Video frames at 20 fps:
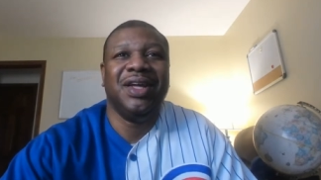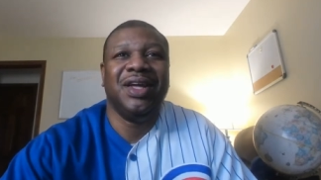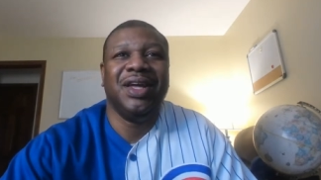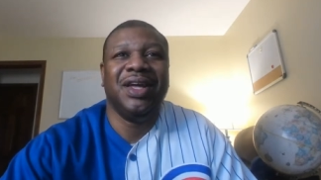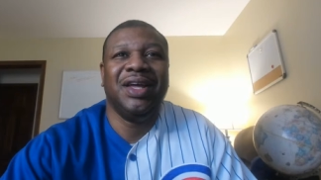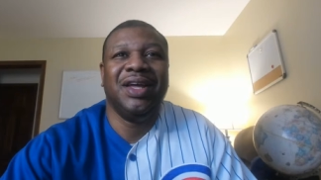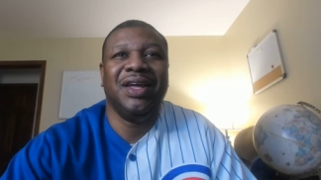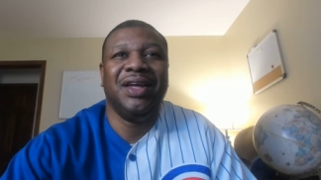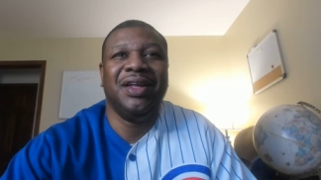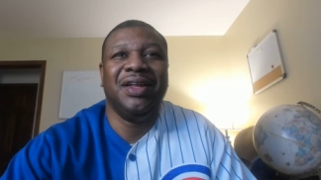
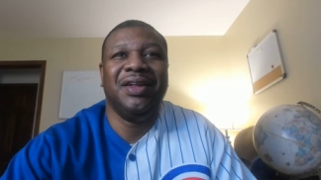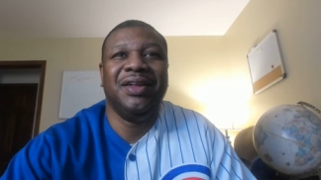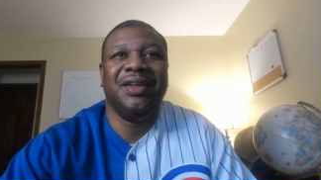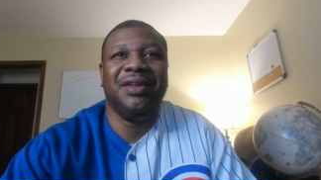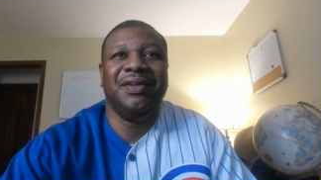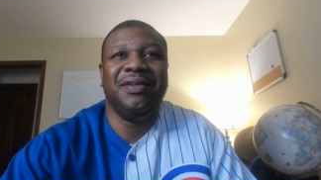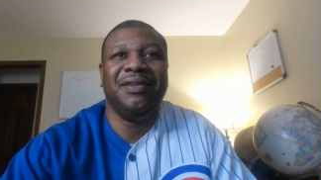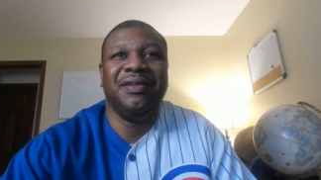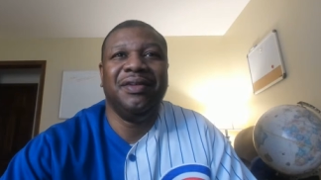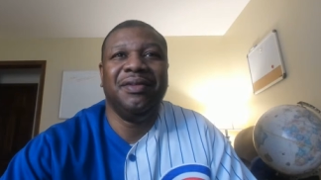And
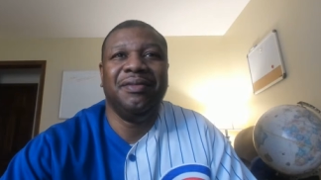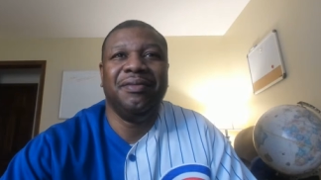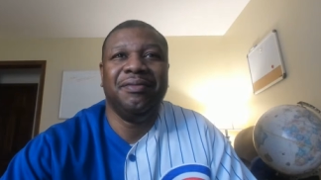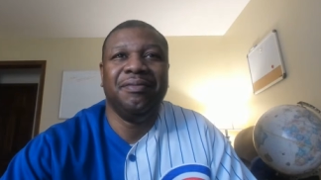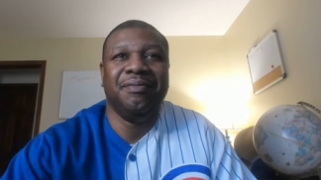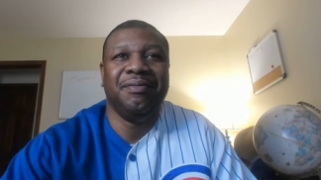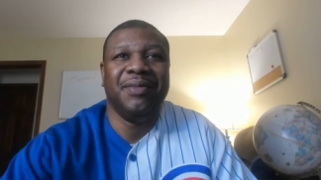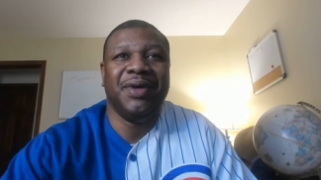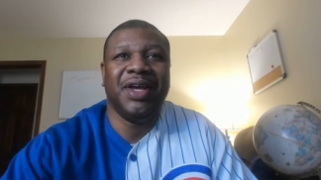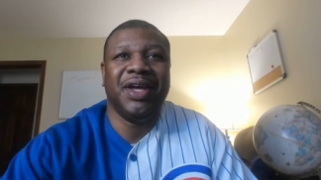
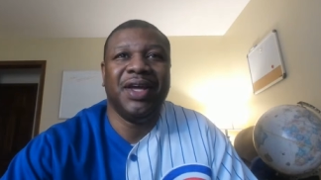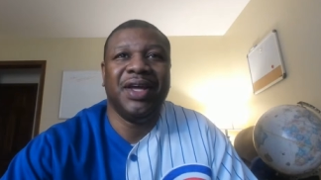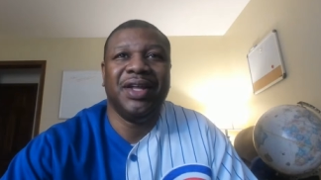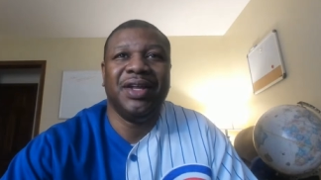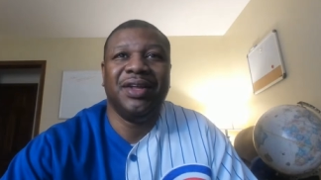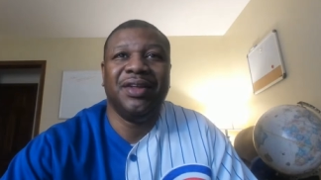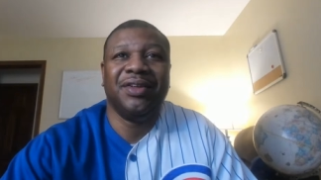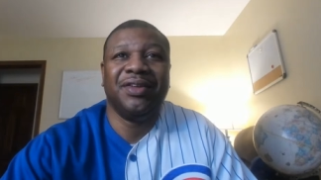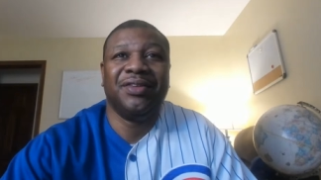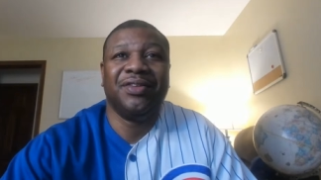
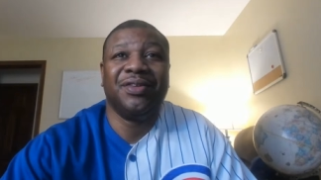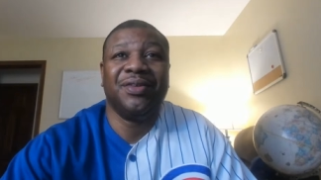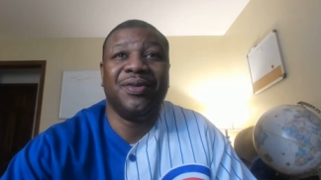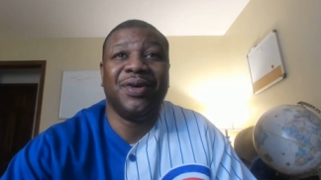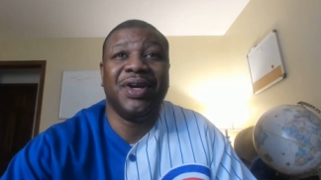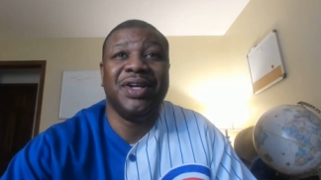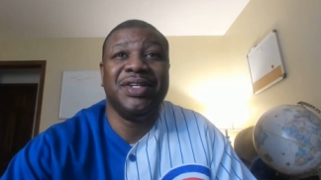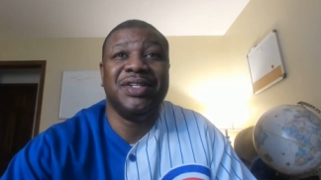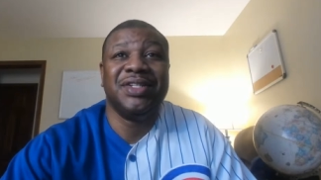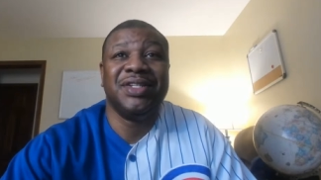man, it's
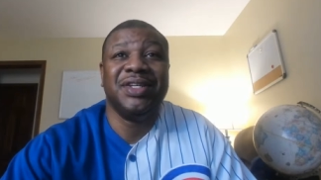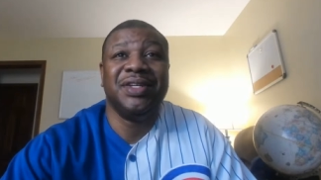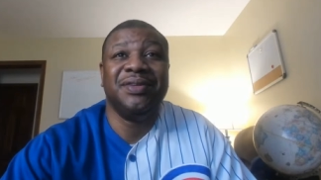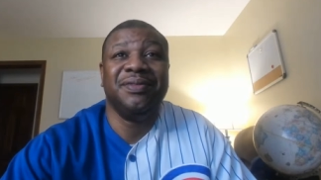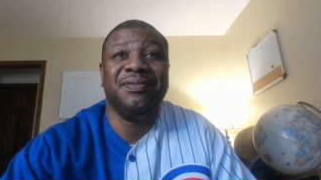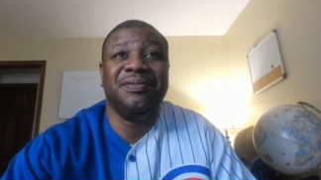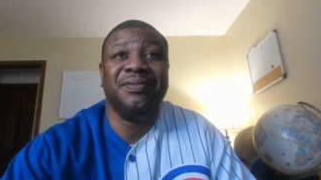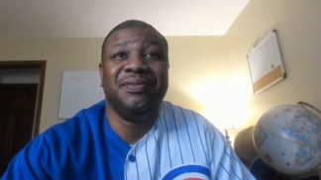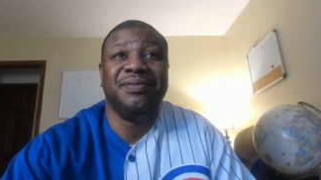crazy.